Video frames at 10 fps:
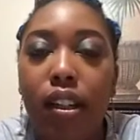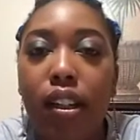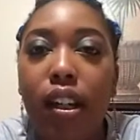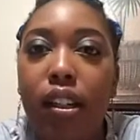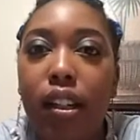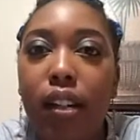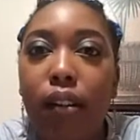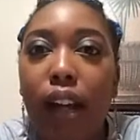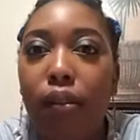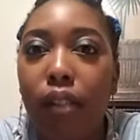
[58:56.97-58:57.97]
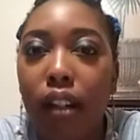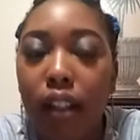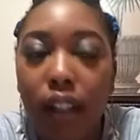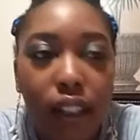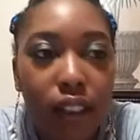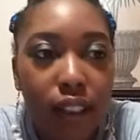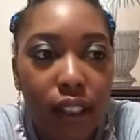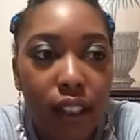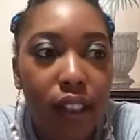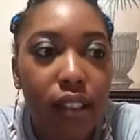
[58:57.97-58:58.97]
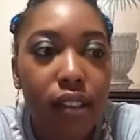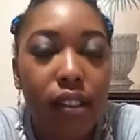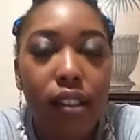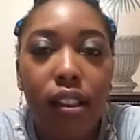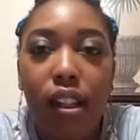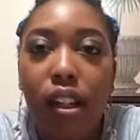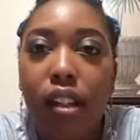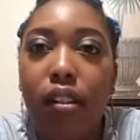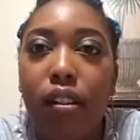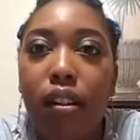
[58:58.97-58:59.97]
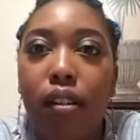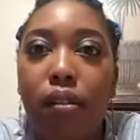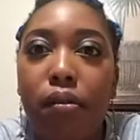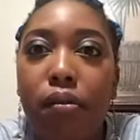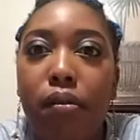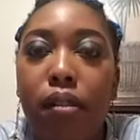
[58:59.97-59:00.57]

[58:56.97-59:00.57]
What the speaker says: And then like with a son, you know,